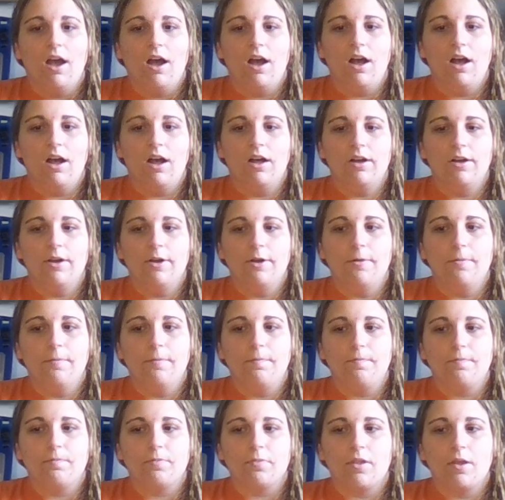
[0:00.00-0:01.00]

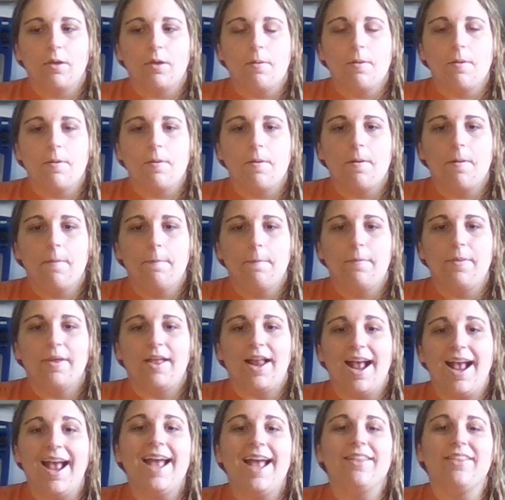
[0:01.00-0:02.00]
But
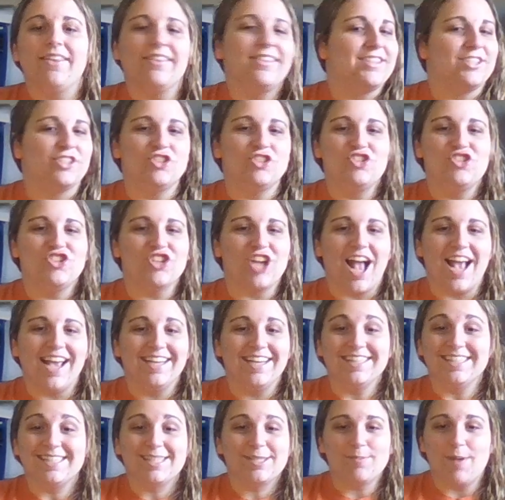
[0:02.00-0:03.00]
I had like this
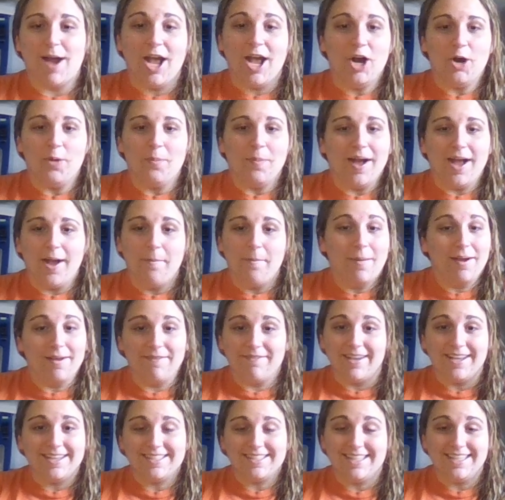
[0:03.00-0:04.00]
giant smile on my
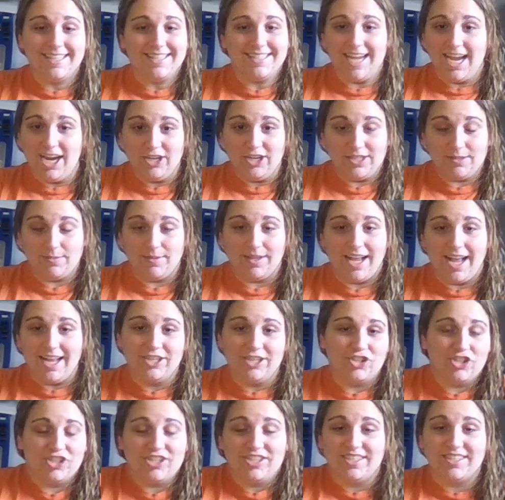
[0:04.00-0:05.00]
face the entire time. Like
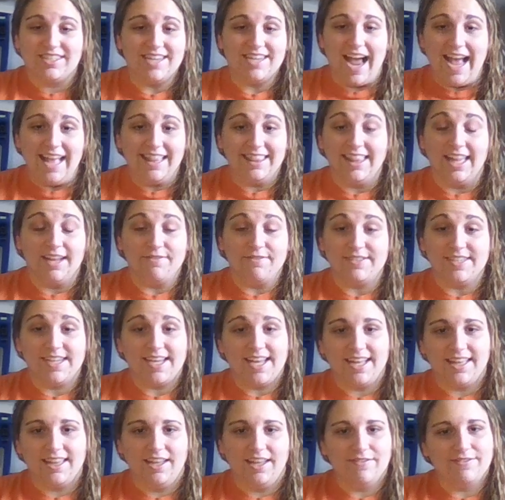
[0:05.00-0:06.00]
I loved it.
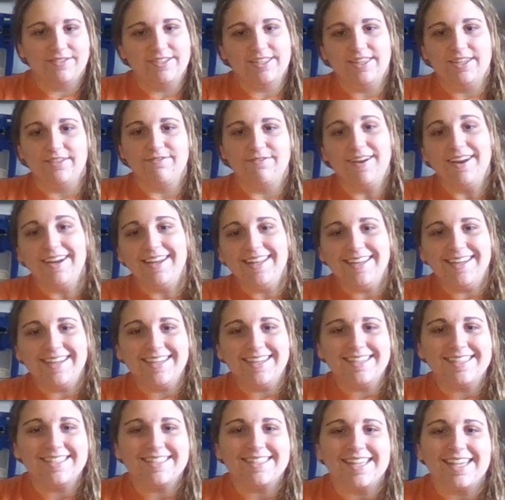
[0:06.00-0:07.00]
I loved the
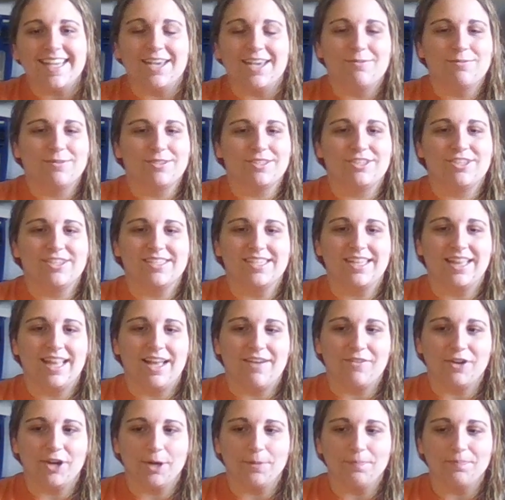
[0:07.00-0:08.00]
funniness. Like it was just
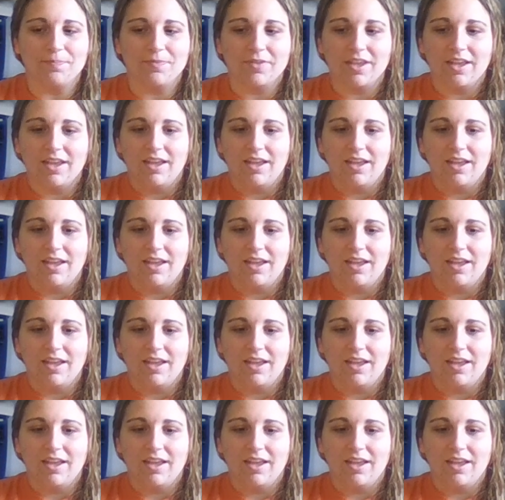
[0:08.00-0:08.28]
clever.